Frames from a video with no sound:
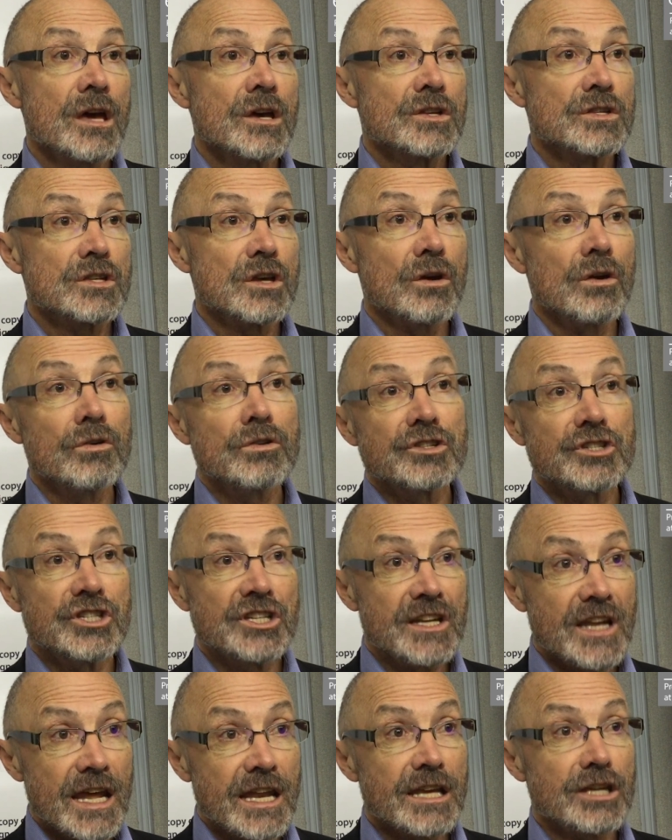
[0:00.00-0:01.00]
So
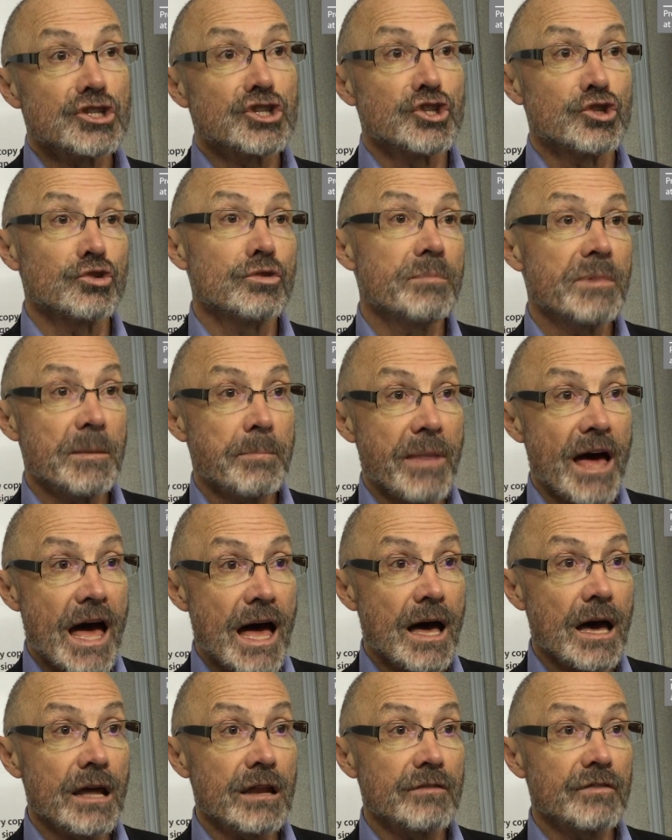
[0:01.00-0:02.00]
genetics should be
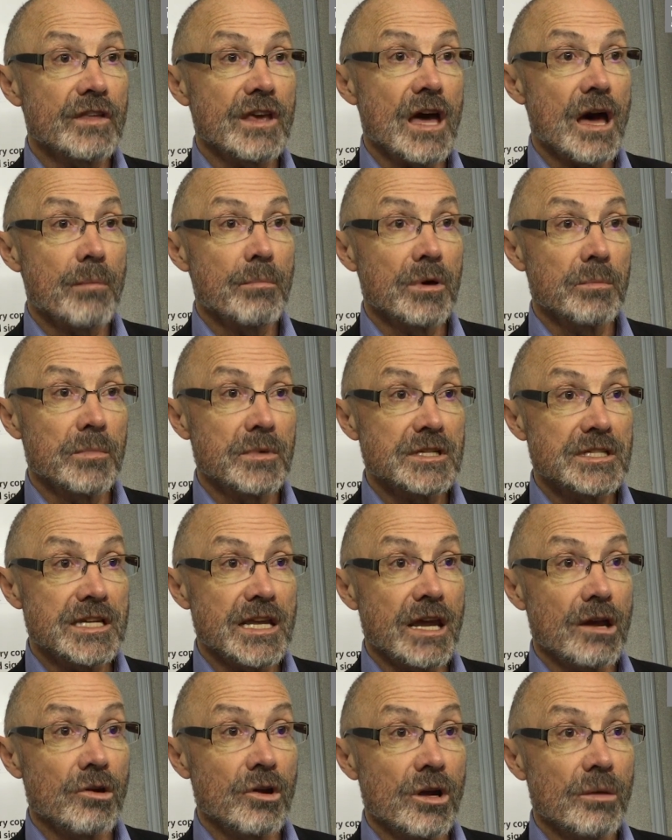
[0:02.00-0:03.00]
part of the
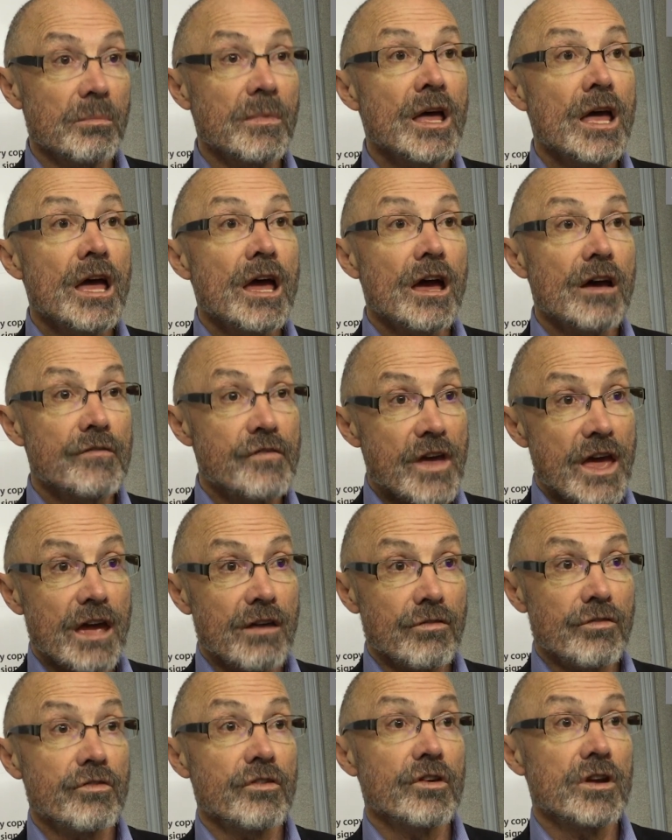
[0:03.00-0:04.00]
armamentarium of
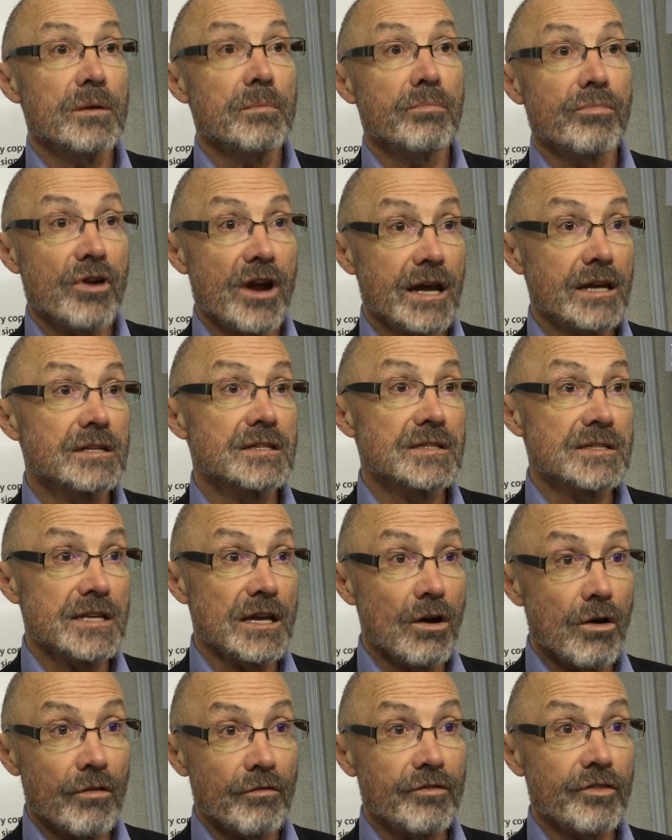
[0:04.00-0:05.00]
every practicing
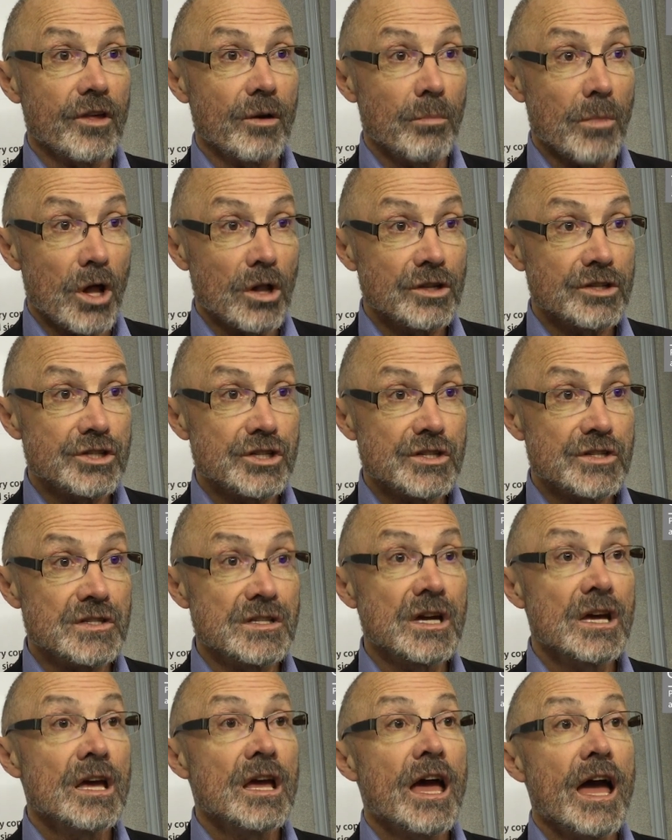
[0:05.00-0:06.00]
ophthalmologist,
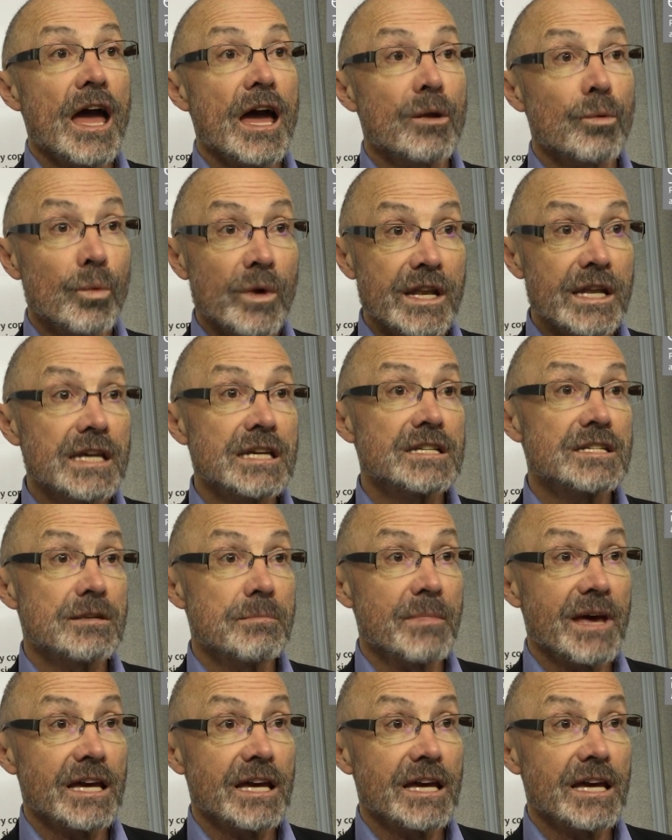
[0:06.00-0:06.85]
and we need to